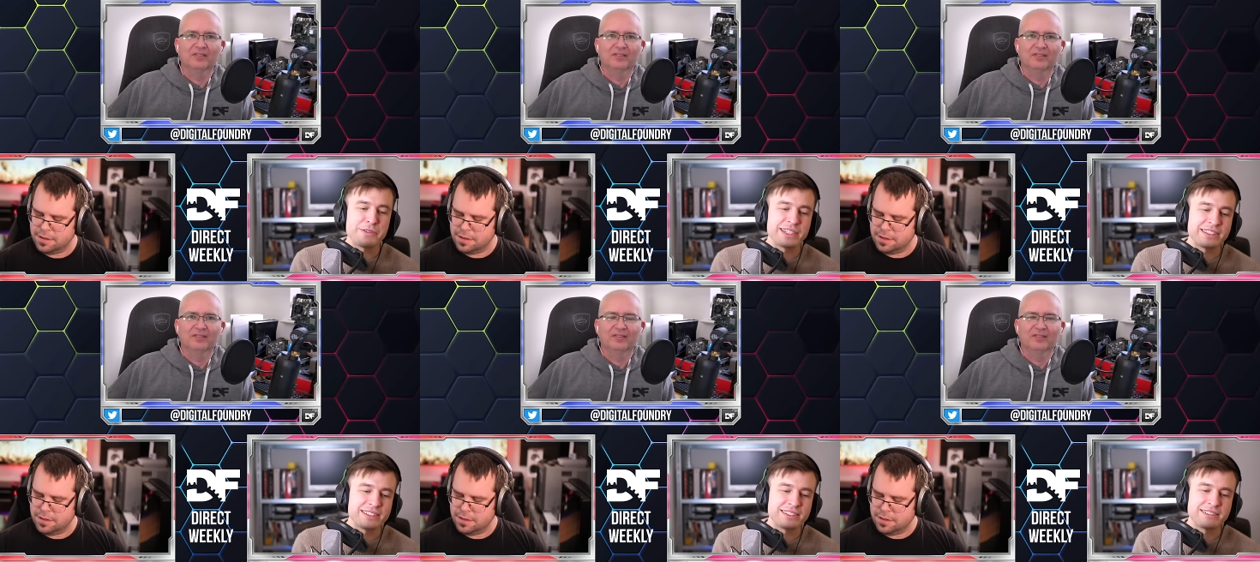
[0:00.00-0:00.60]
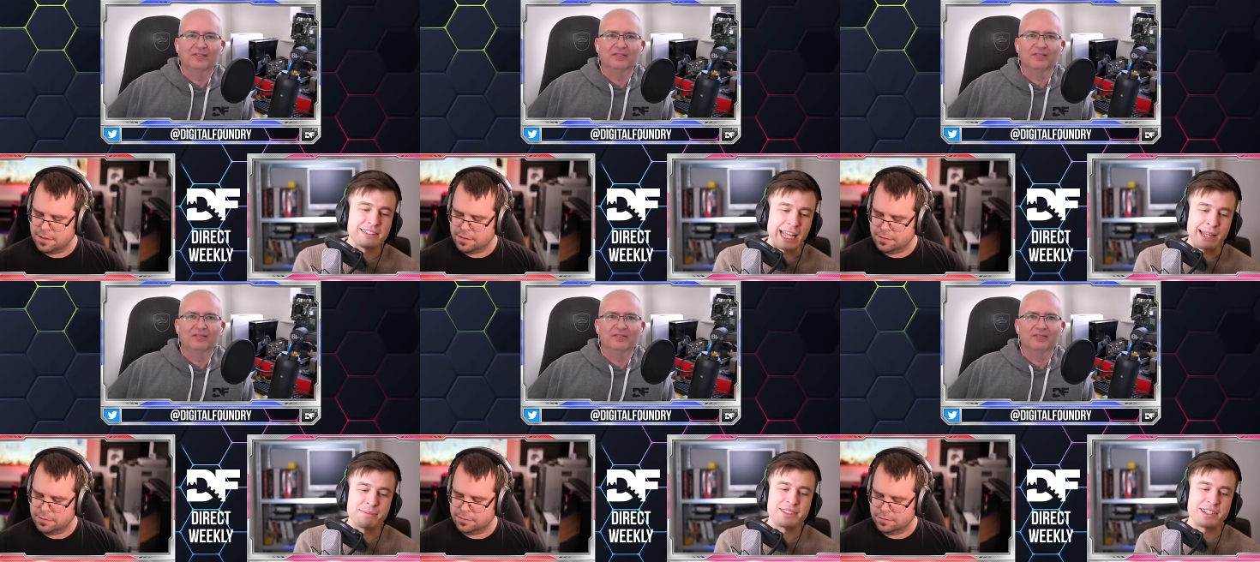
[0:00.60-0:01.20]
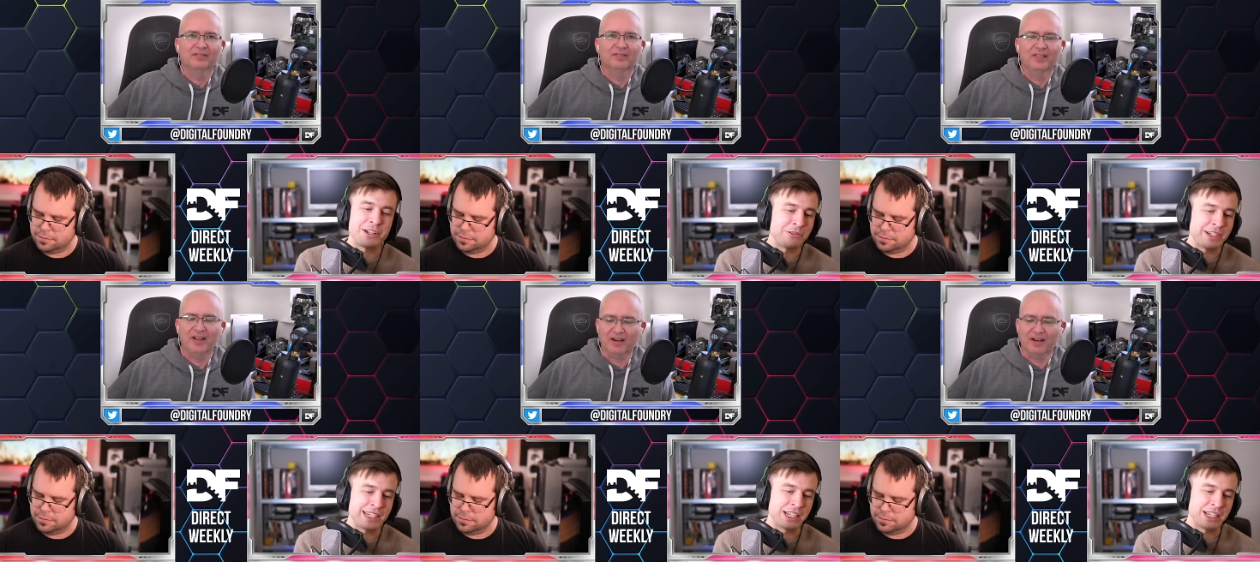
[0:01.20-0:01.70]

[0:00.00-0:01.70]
Speaker 1: notice games stuttering